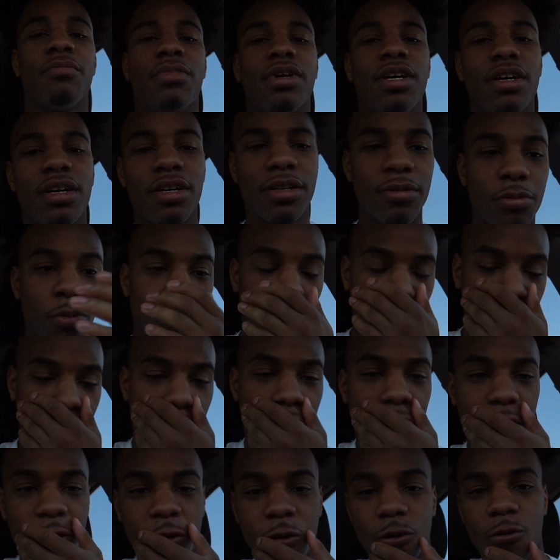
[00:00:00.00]
man. Your boy
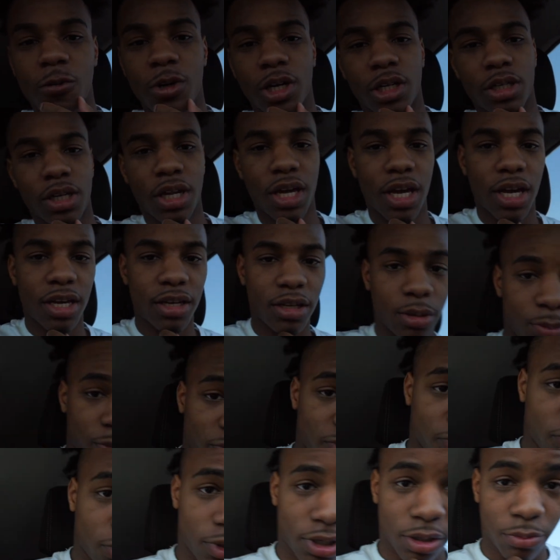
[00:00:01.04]
got a little quick lineup, you
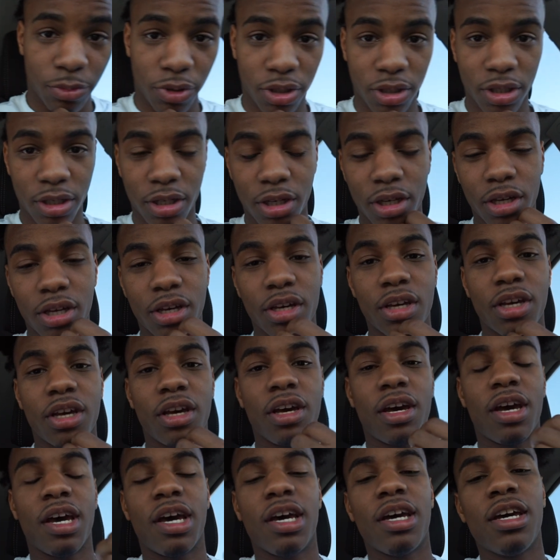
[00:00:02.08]
feel me?
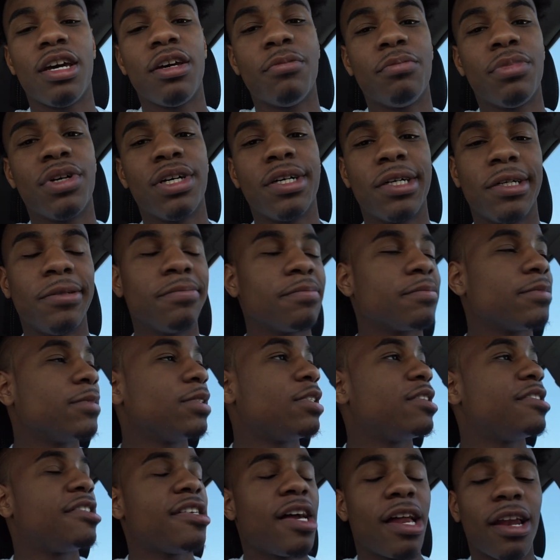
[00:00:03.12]
Hey, but
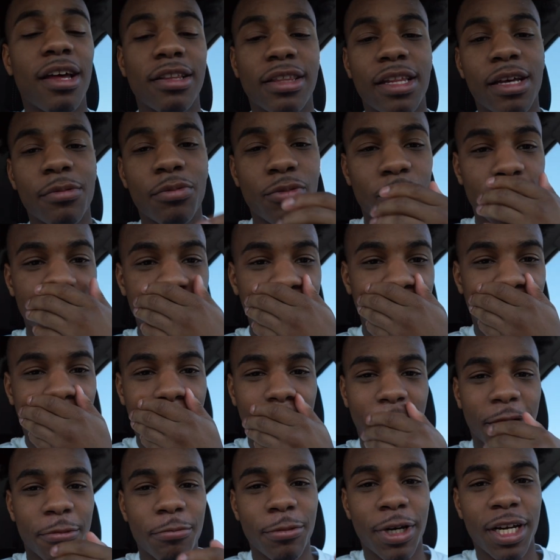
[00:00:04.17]
shout out that boy
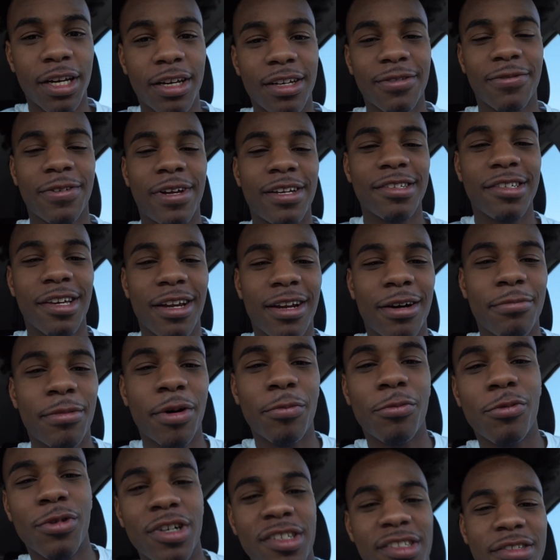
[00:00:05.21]
Maul, man. Shout out my
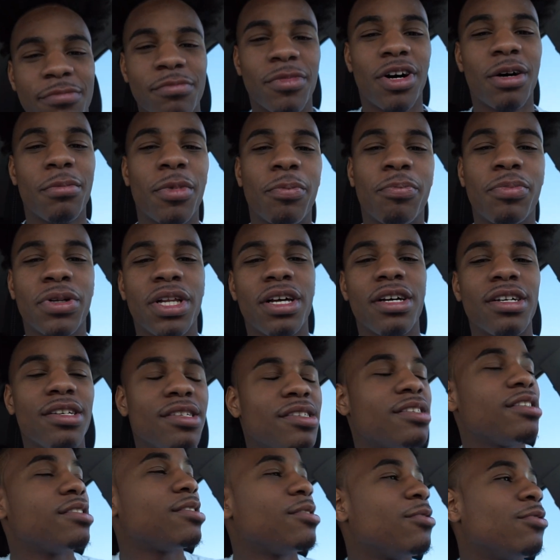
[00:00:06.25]
boy Jamal. I'ma plug
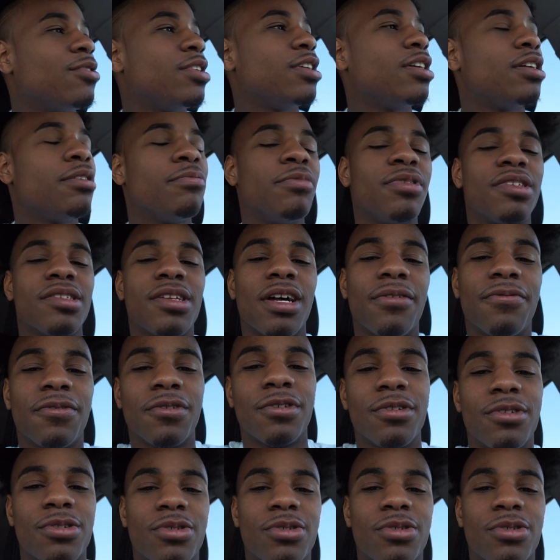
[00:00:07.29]
his Instagram and stuff in the